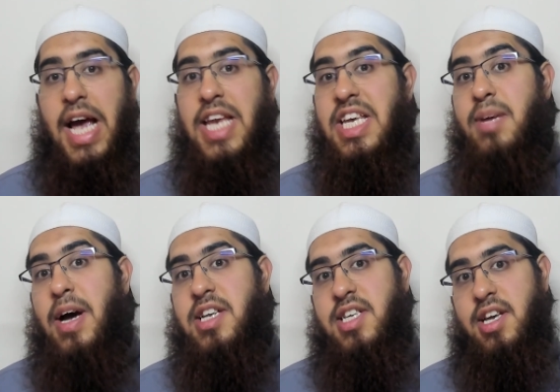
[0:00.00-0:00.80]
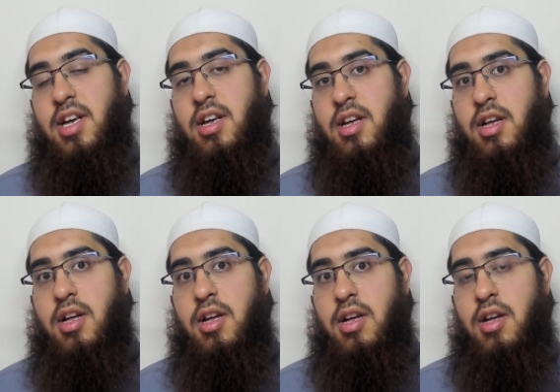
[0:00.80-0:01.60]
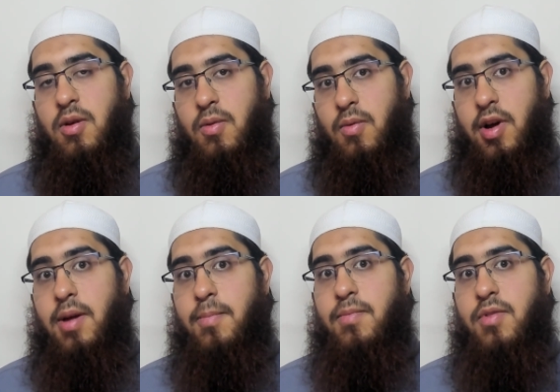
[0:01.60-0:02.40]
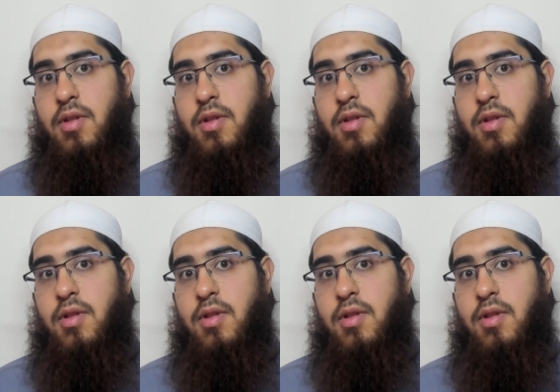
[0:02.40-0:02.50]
enigmatic, right?